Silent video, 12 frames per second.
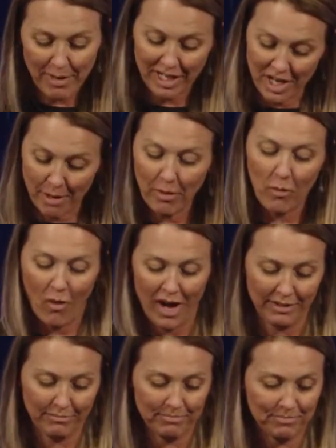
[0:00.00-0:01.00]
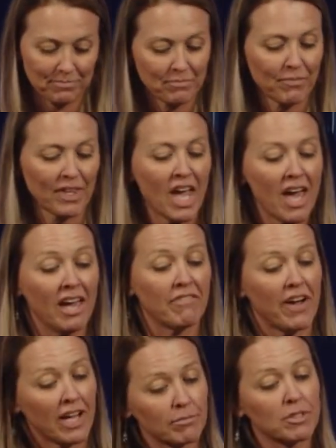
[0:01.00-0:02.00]
Number one, if
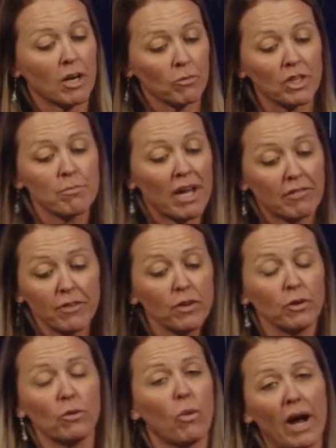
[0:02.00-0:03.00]
I am done with my food,